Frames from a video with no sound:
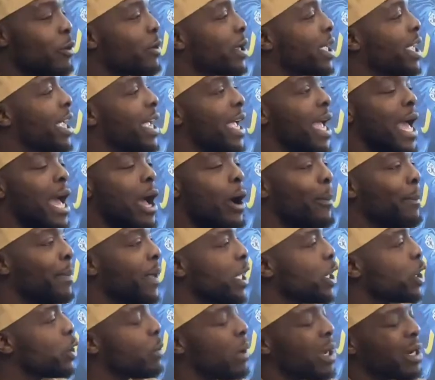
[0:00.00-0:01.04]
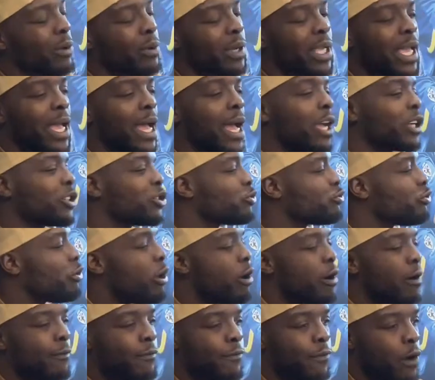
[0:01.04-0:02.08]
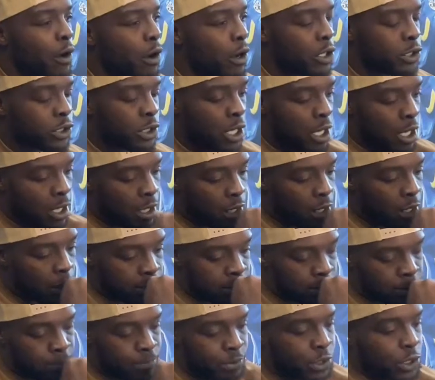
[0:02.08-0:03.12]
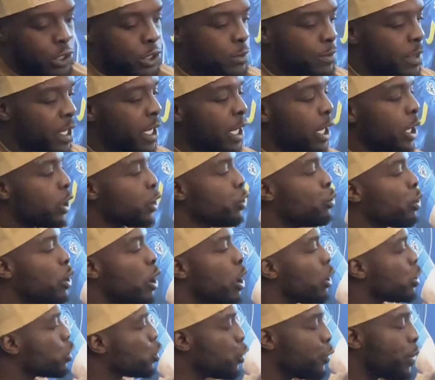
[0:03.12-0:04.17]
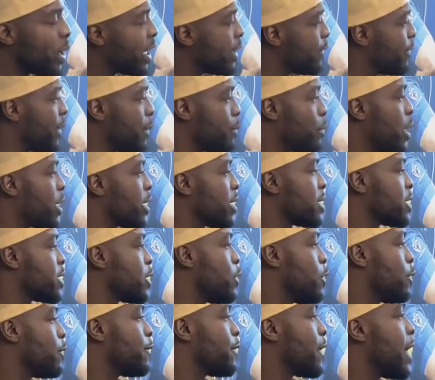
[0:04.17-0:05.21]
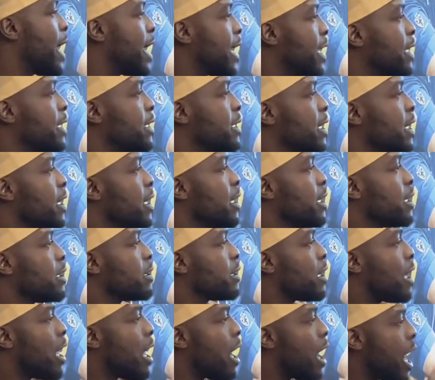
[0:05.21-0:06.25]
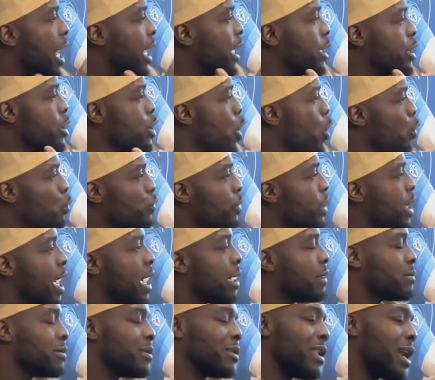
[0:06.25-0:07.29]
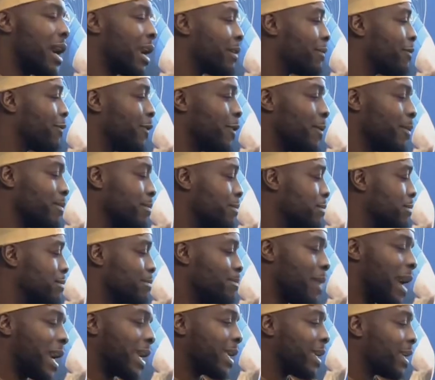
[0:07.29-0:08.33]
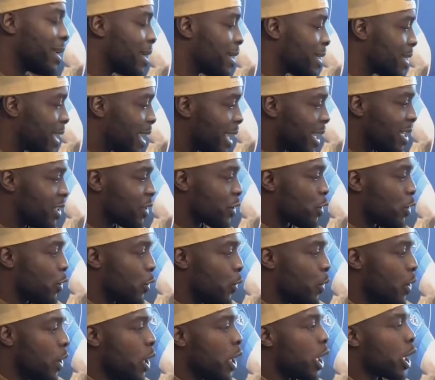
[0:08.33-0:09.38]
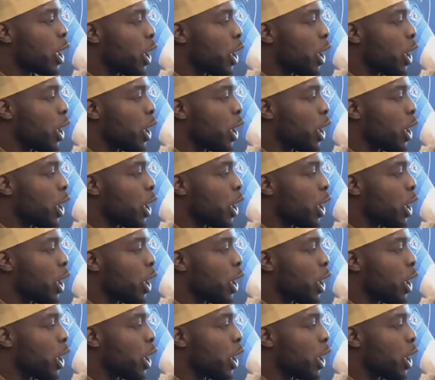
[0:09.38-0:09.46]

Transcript: don't care how big you are, I don't care how strong or fast, excuse me, you can't do anything by yourself. And I'd known that like from back in the day. So